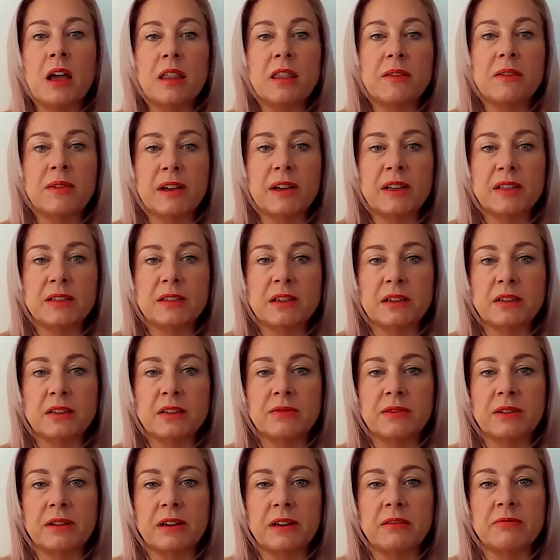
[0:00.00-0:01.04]
And the Vasco
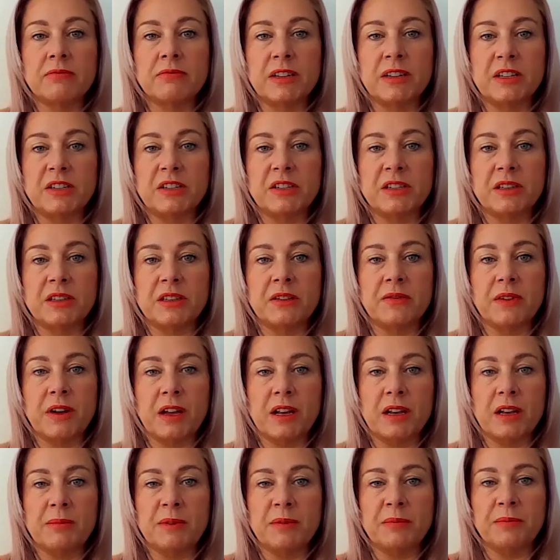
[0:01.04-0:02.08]
is very rich in the
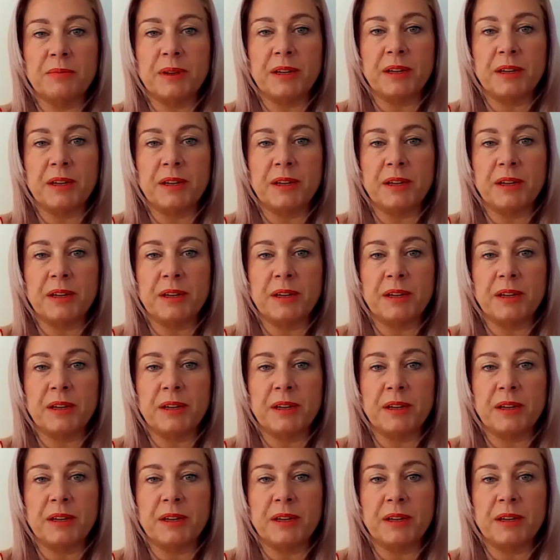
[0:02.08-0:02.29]
vitamin